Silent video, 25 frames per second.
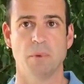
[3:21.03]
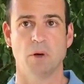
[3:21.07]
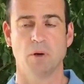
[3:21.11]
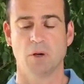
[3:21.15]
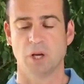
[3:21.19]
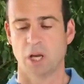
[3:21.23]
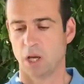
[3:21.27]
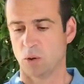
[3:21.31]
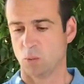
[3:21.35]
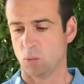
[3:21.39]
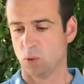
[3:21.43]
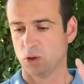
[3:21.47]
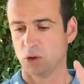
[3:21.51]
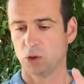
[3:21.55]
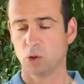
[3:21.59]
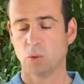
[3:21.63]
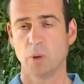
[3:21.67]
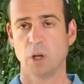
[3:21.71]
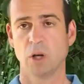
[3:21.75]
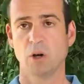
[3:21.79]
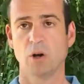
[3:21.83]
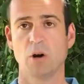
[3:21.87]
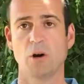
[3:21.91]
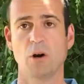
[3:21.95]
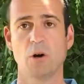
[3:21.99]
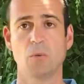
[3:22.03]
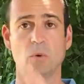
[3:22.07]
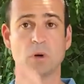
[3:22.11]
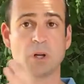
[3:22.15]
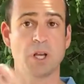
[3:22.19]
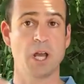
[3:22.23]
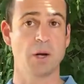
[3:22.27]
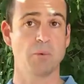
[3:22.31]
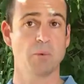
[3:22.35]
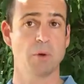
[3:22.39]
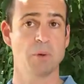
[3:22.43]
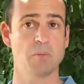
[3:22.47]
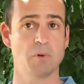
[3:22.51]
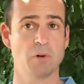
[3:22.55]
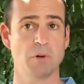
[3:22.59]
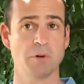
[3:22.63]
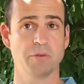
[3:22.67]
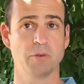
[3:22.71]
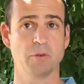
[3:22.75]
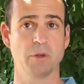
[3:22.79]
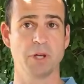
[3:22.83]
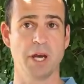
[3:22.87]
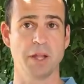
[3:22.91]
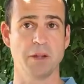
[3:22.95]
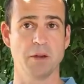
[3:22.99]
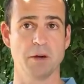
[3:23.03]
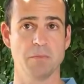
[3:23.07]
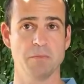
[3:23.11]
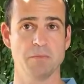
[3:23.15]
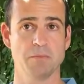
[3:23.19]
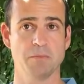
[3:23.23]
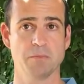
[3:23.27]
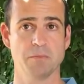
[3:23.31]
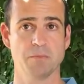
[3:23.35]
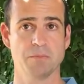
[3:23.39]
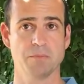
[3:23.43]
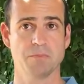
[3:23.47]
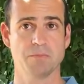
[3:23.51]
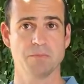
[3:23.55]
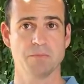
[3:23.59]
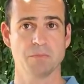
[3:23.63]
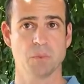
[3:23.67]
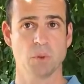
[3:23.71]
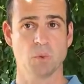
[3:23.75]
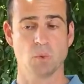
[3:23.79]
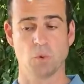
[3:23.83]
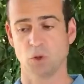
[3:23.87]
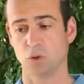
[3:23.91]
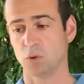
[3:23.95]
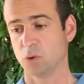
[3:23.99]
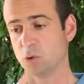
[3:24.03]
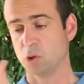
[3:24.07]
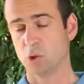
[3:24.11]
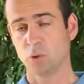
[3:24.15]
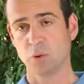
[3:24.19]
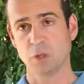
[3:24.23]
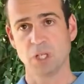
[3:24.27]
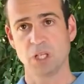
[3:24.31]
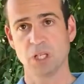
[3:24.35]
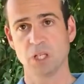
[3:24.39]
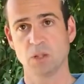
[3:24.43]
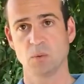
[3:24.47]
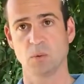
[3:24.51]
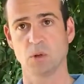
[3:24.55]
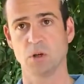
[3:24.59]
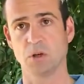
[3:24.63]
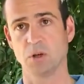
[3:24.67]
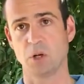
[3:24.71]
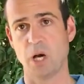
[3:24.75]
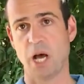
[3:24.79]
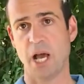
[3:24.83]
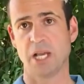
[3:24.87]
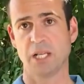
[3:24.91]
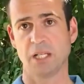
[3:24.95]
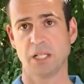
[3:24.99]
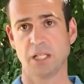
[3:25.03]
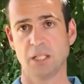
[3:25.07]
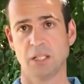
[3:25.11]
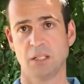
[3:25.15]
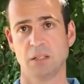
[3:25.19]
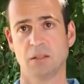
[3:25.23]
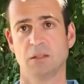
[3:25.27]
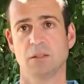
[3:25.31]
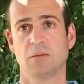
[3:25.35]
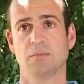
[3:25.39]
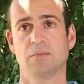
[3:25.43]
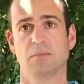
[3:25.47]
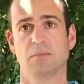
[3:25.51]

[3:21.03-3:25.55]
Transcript: Okay, what do we learn? What can we improve together? What do you need? What do I need?